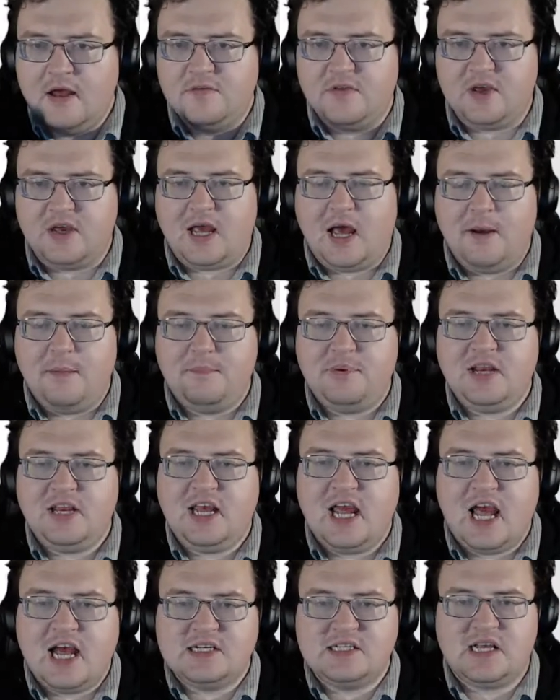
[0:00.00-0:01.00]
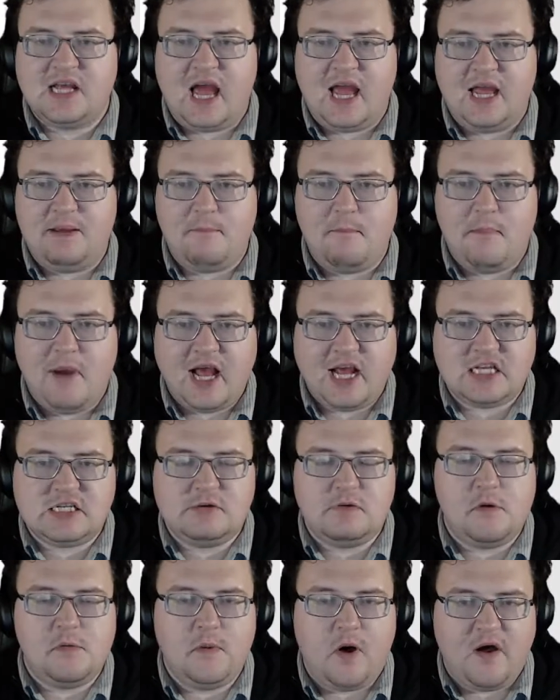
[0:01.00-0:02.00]
The company has a
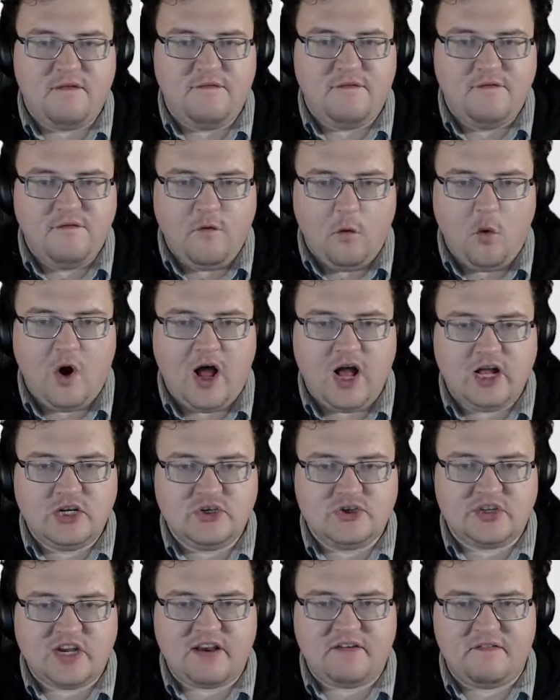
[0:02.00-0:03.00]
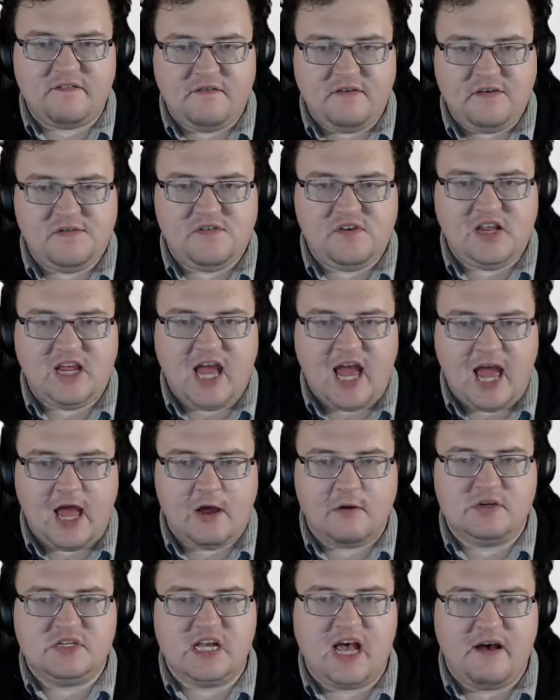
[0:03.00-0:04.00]
maximum of 450
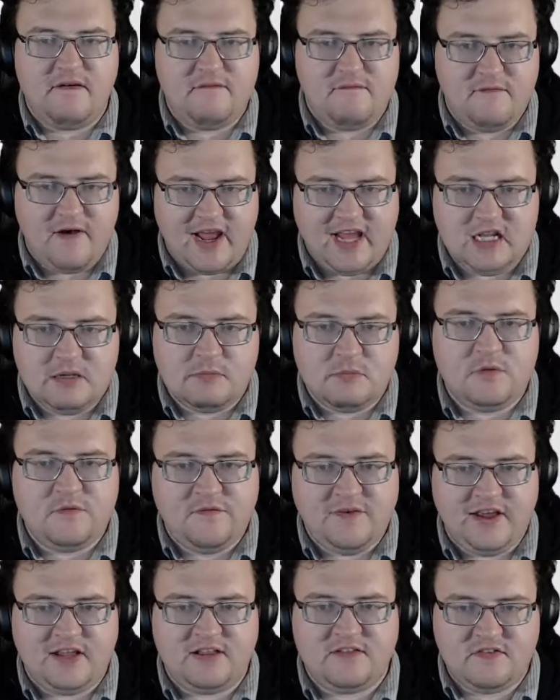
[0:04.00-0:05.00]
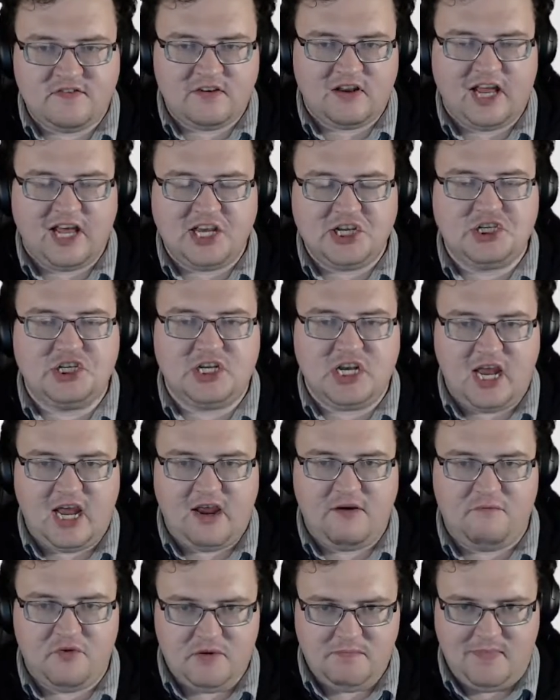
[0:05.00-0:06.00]
hours available for installation
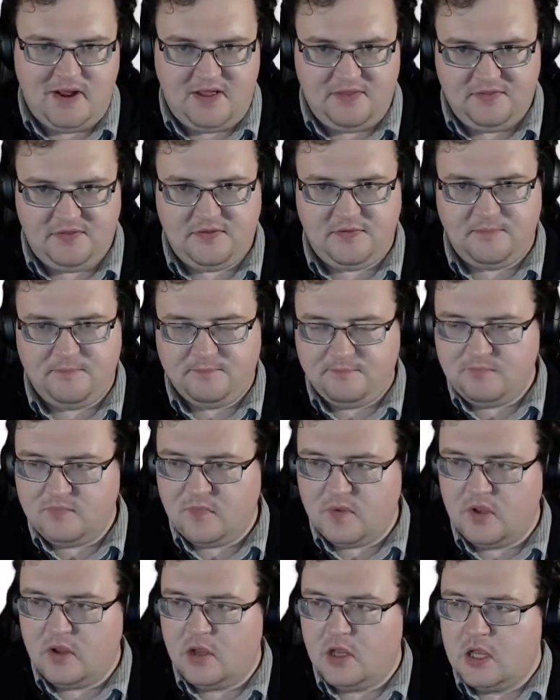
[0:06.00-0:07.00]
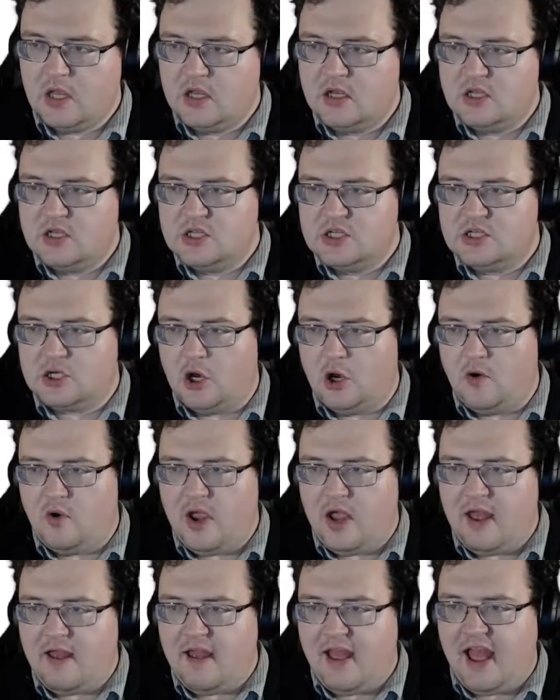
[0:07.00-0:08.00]
every month. So
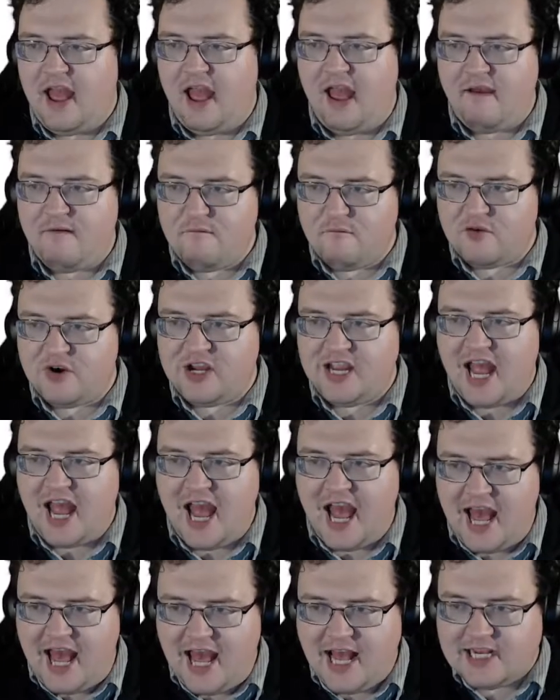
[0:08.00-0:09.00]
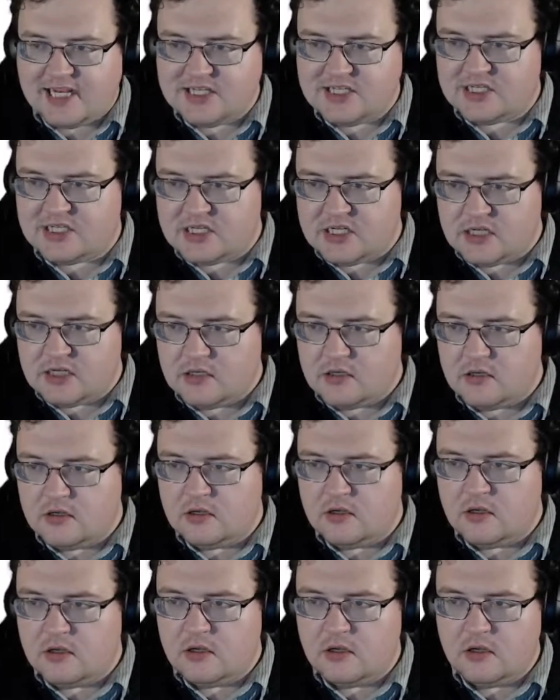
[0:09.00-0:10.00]
every X
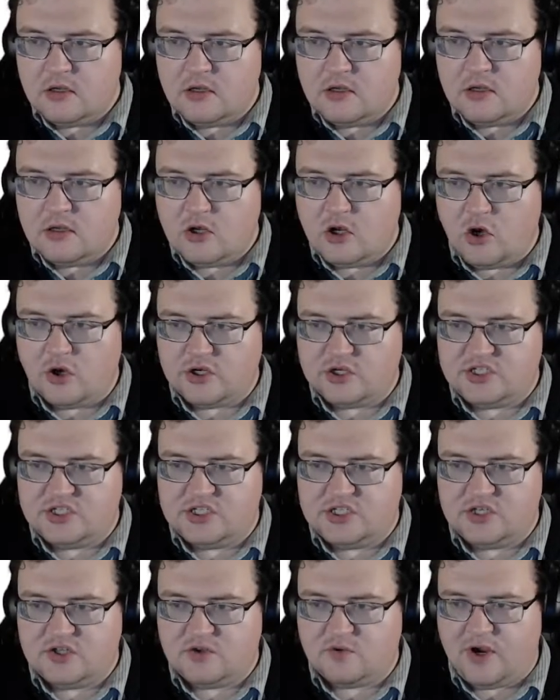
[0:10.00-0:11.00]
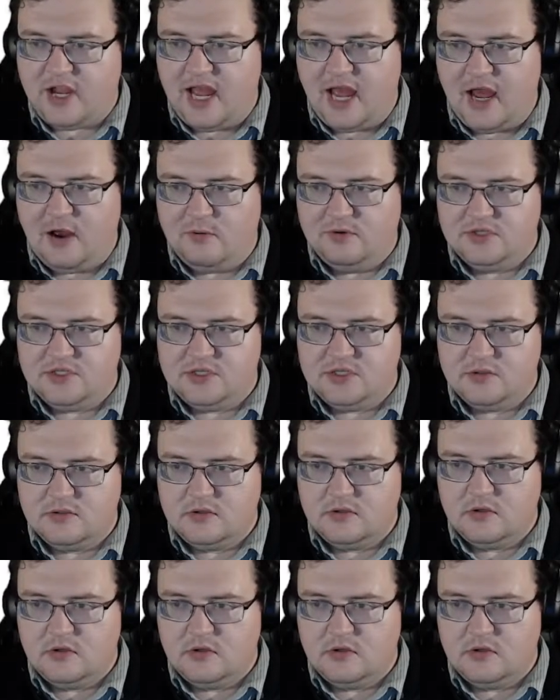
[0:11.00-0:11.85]
costs 3 hours.